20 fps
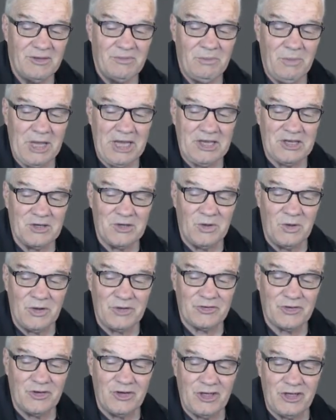Make it
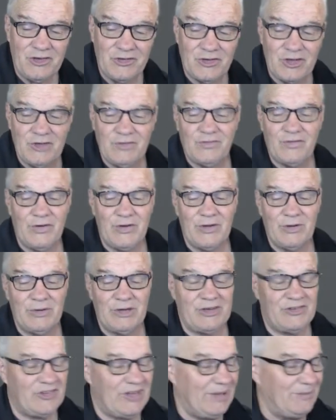nice and easy for
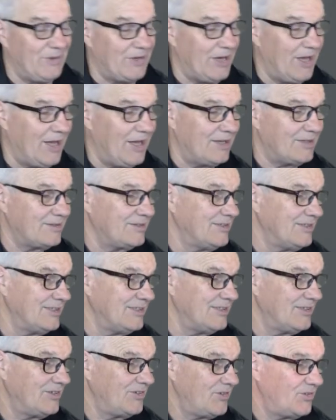your examiner
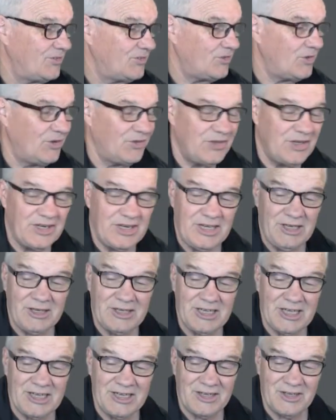so that he
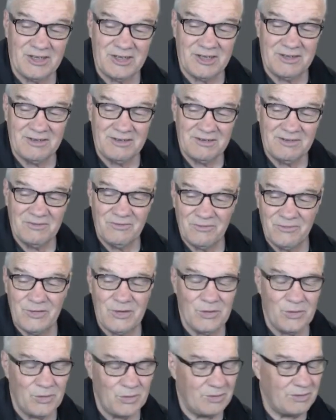can
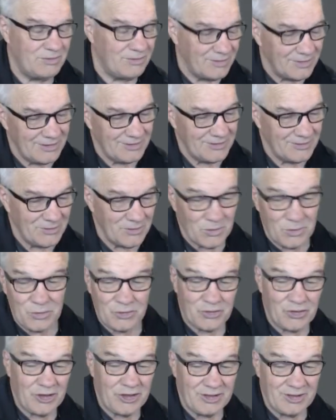feel, or
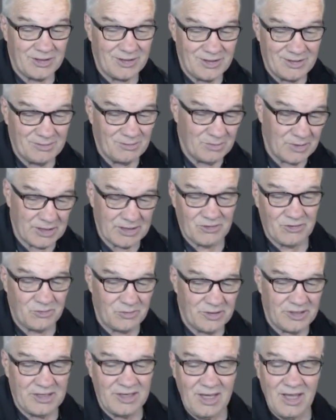she, but it's me,